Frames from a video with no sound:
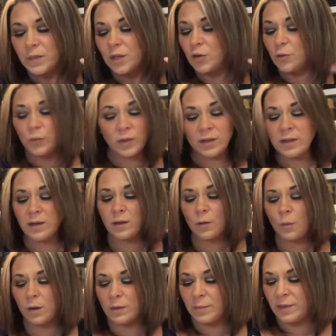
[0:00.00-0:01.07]
You're really going to
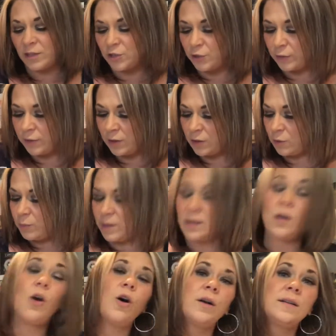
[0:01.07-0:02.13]
want to make sure that you're
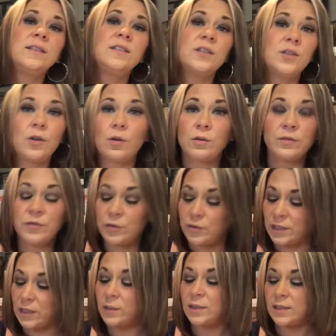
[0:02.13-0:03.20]
being honest in all of your
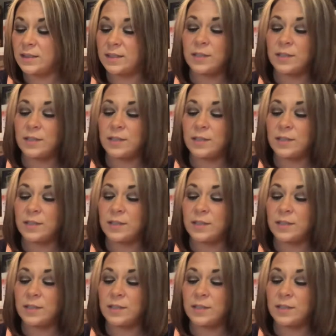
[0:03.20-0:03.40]
dealings.